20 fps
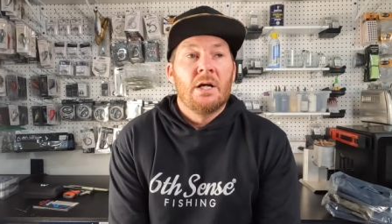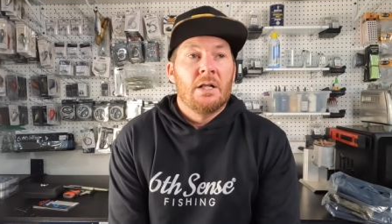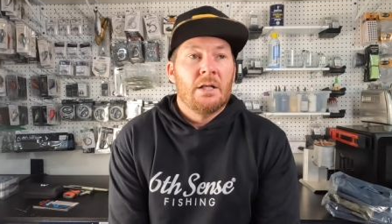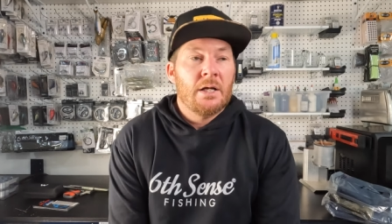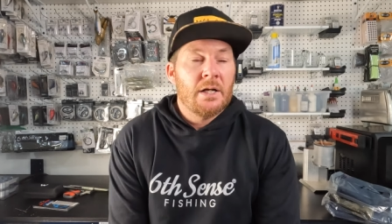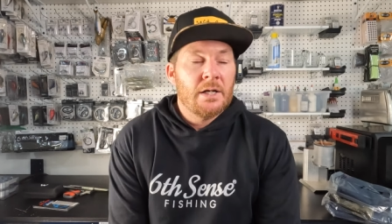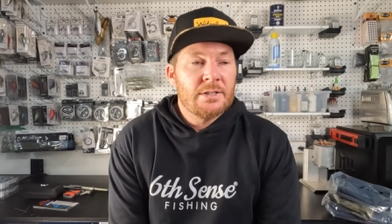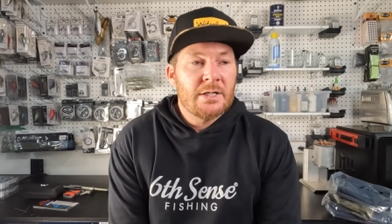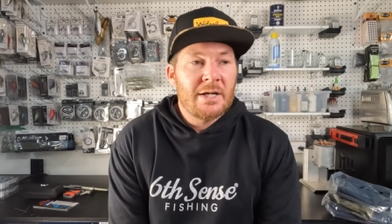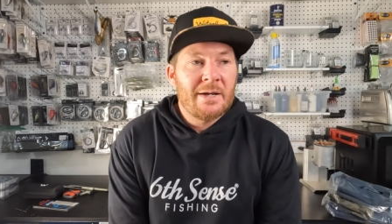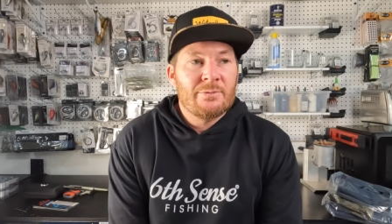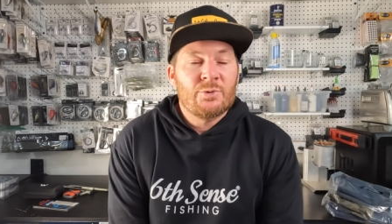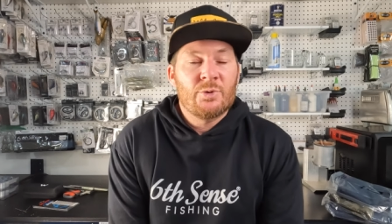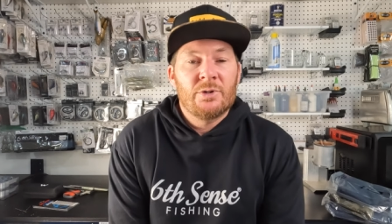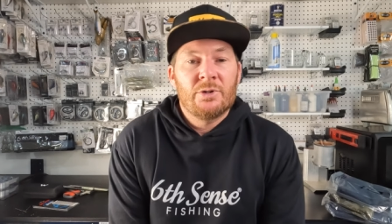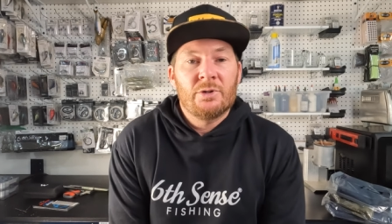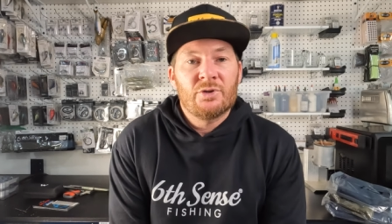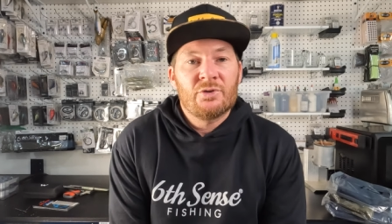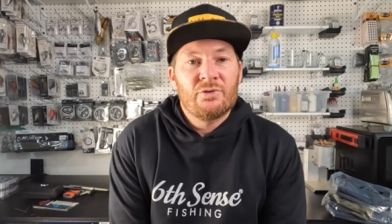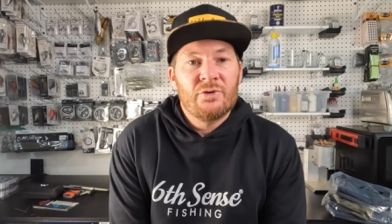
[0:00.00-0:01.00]
A lot of times
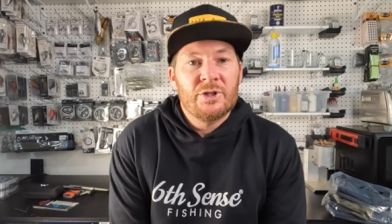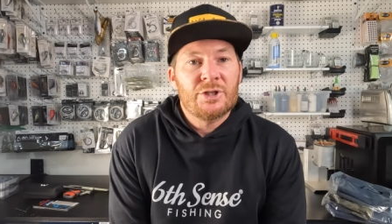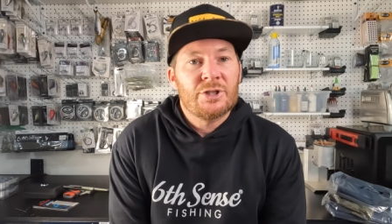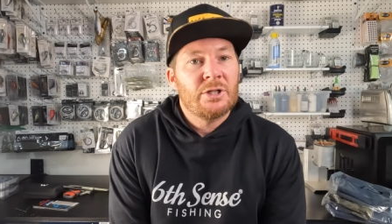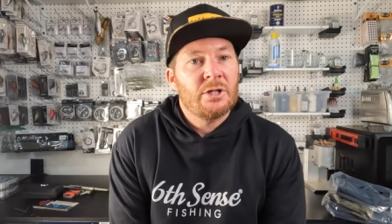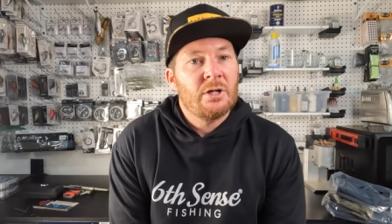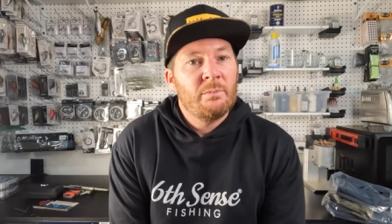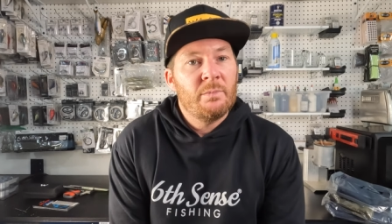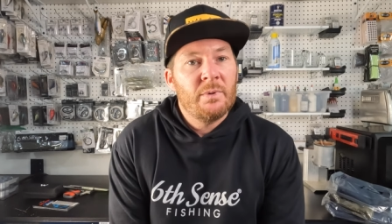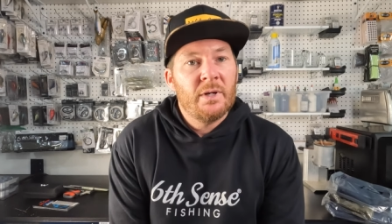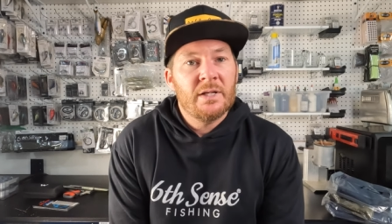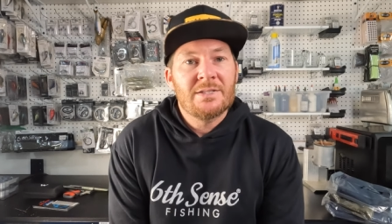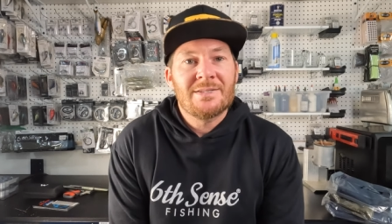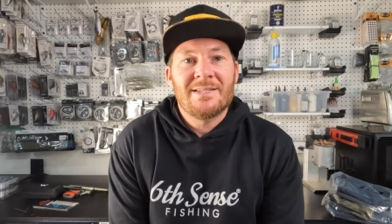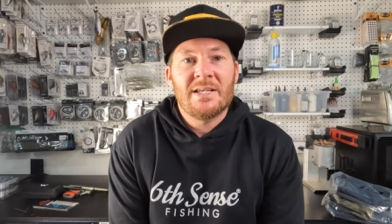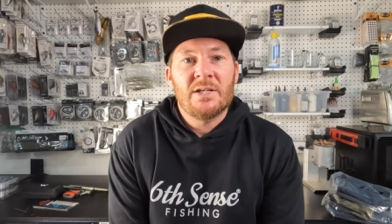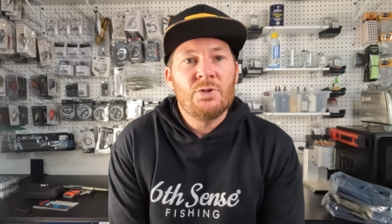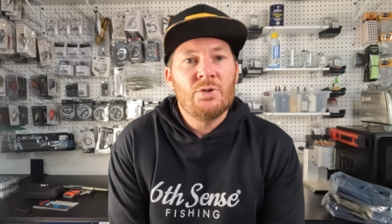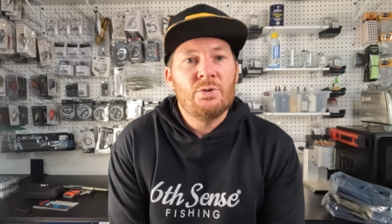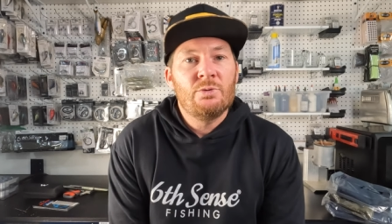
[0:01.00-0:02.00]
when those fish are on beds,
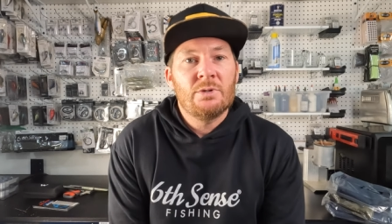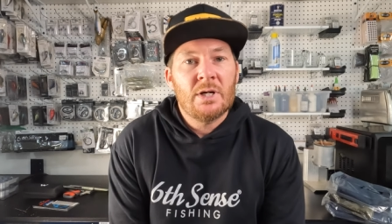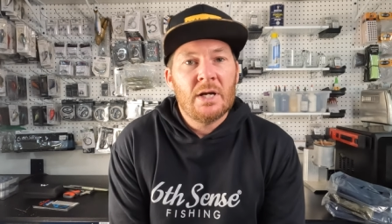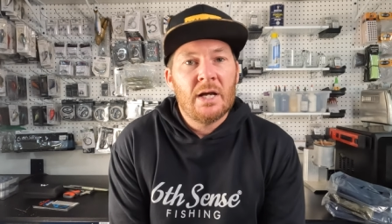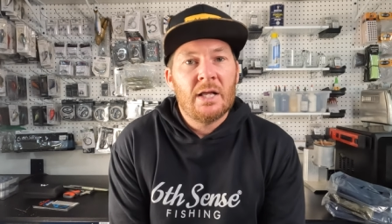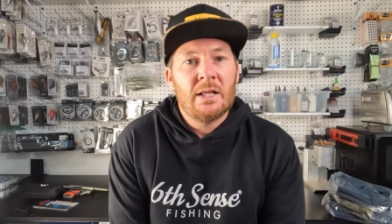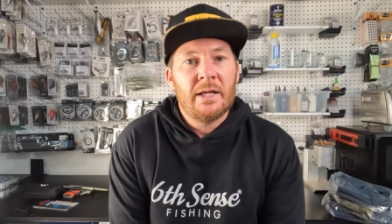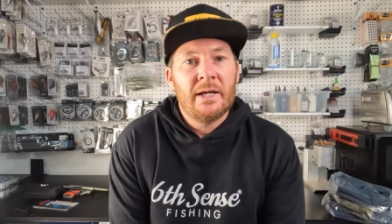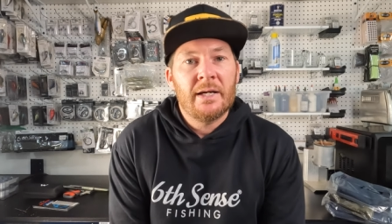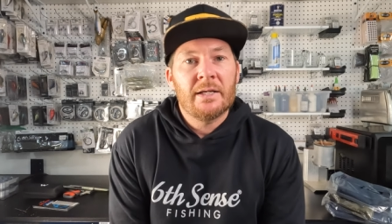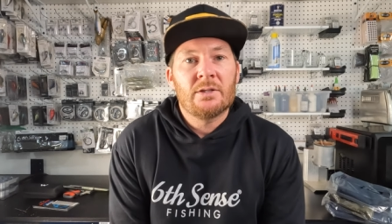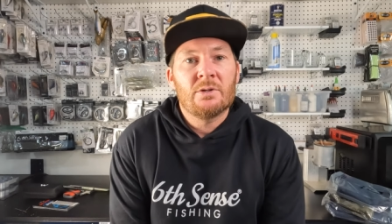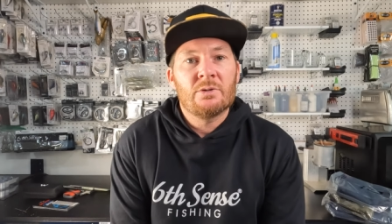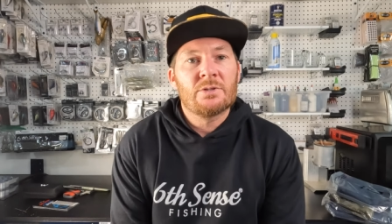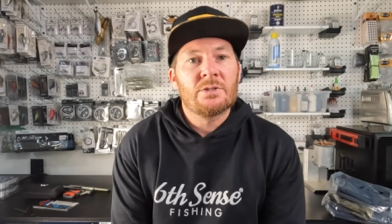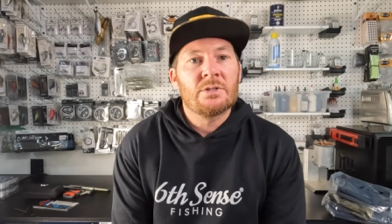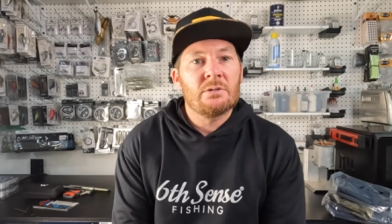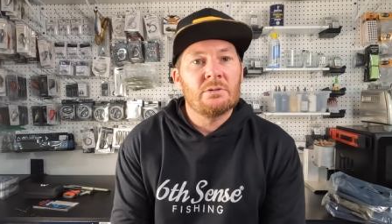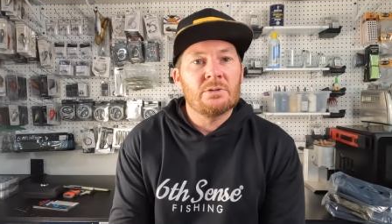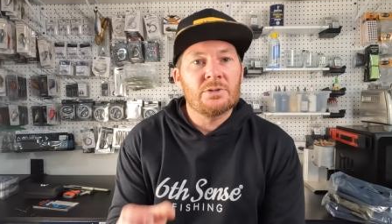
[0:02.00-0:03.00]
they do not like
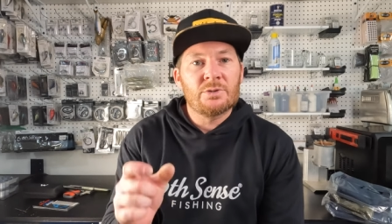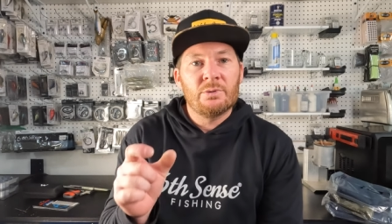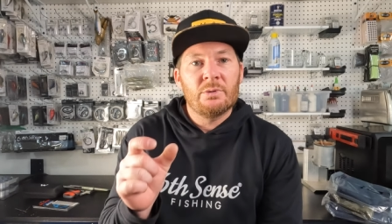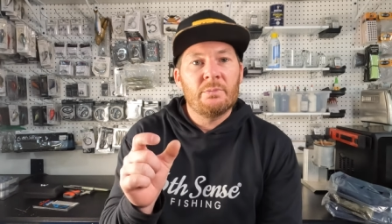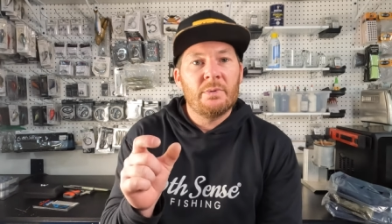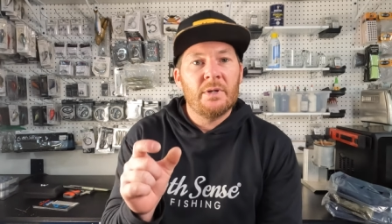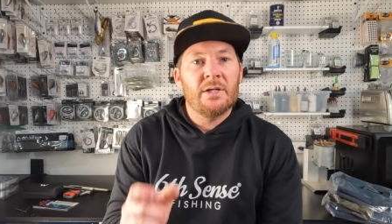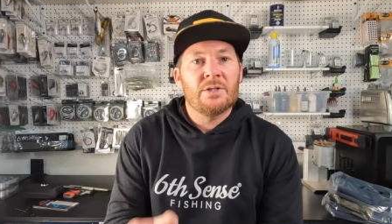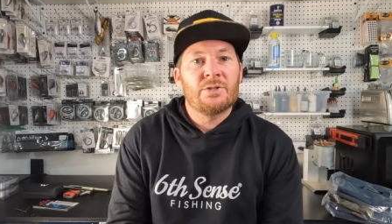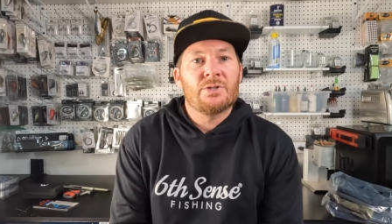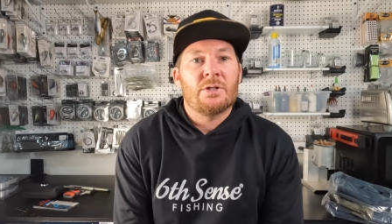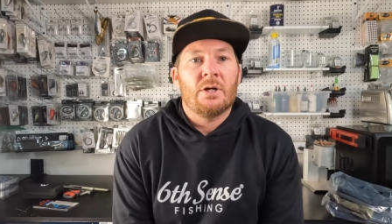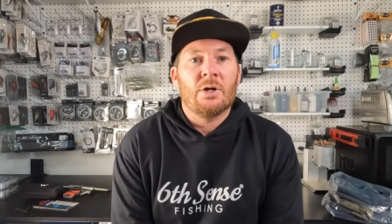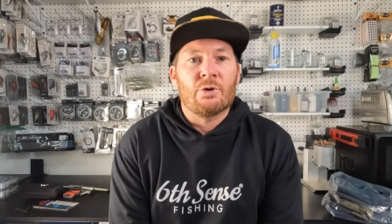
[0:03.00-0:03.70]
those little swim baits